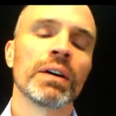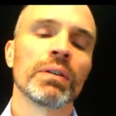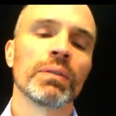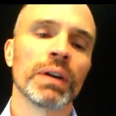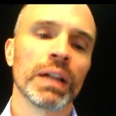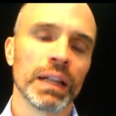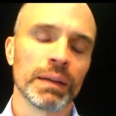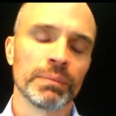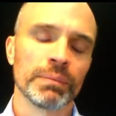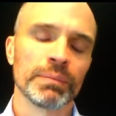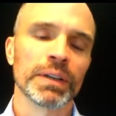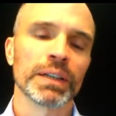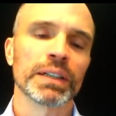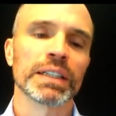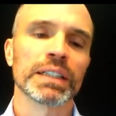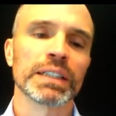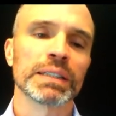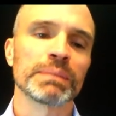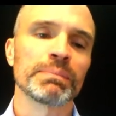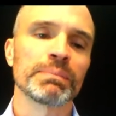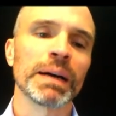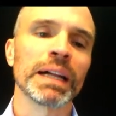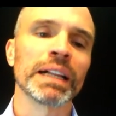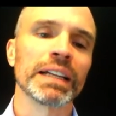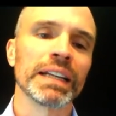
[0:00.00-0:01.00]
Well, I'm not going
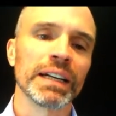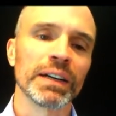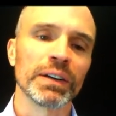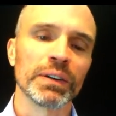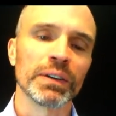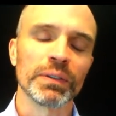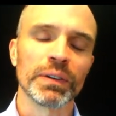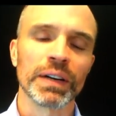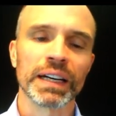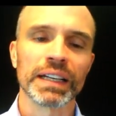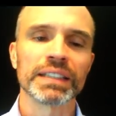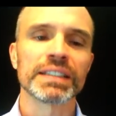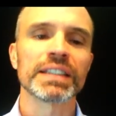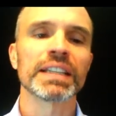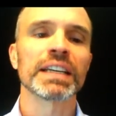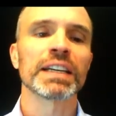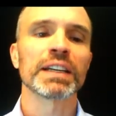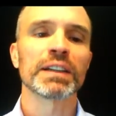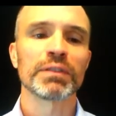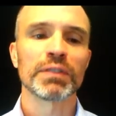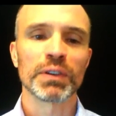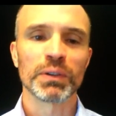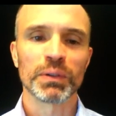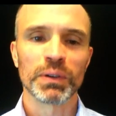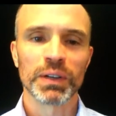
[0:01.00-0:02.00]
to spell it out, right?
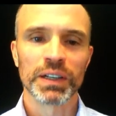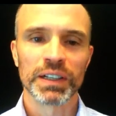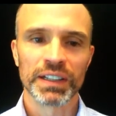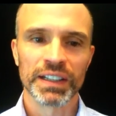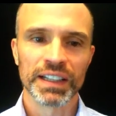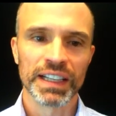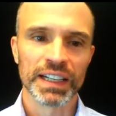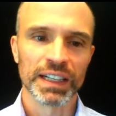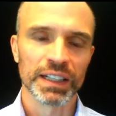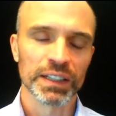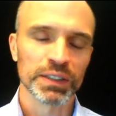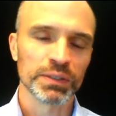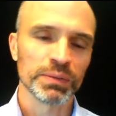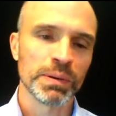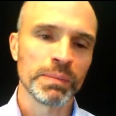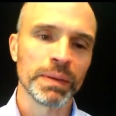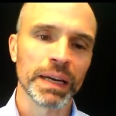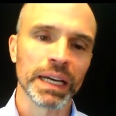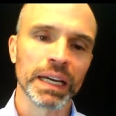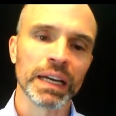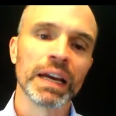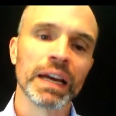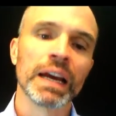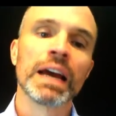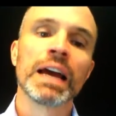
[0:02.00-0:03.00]
Think of the word there,
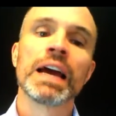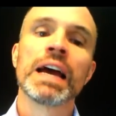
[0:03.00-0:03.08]
swimming.